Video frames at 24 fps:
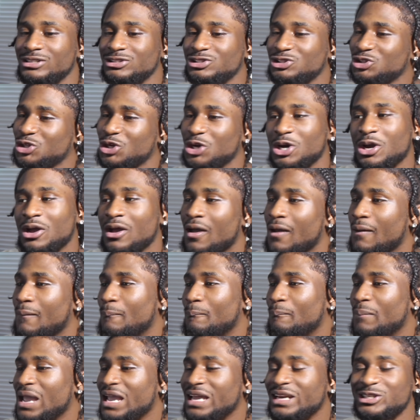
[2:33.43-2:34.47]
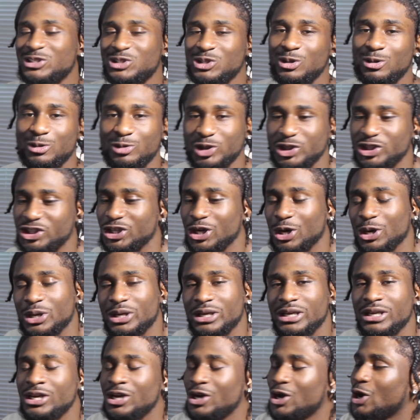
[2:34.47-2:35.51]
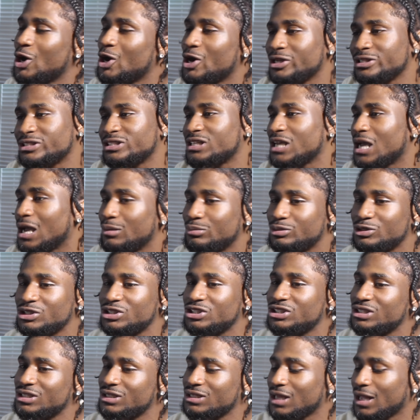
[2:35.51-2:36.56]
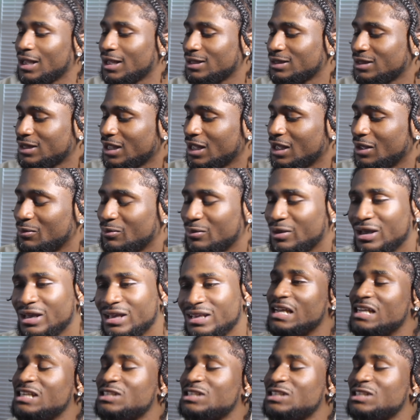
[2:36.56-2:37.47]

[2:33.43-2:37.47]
truck, made his own jerky, all types of shit like that, man.